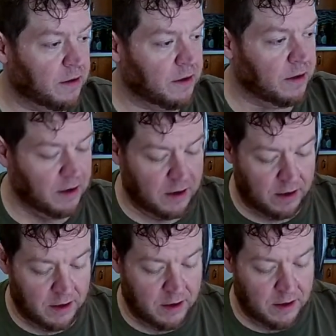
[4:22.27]
There
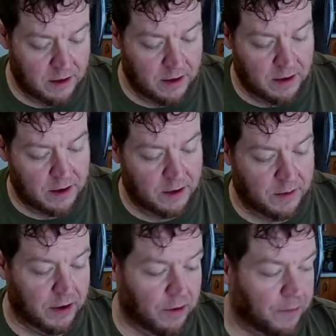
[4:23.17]

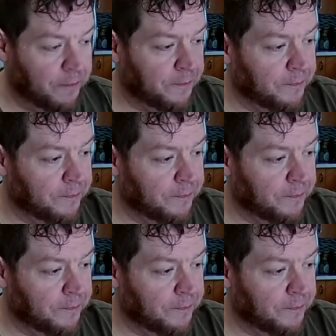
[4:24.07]
we go.